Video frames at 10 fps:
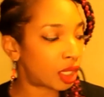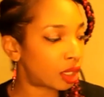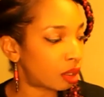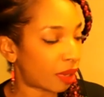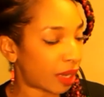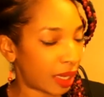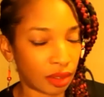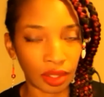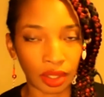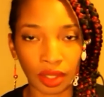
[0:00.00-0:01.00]
your bike
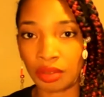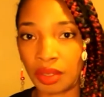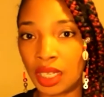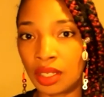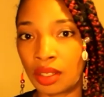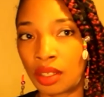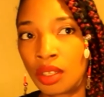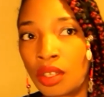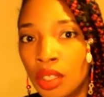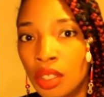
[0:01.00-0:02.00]
onto the trainer,
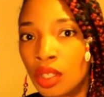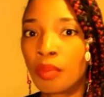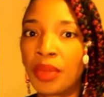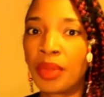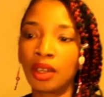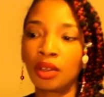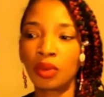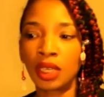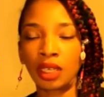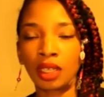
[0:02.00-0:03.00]
your back
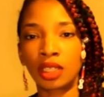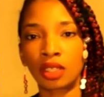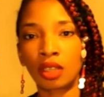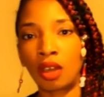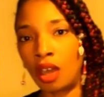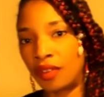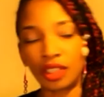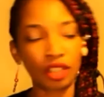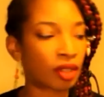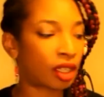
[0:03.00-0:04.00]
wheel is off of the
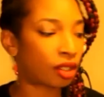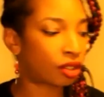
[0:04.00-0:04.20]
trainer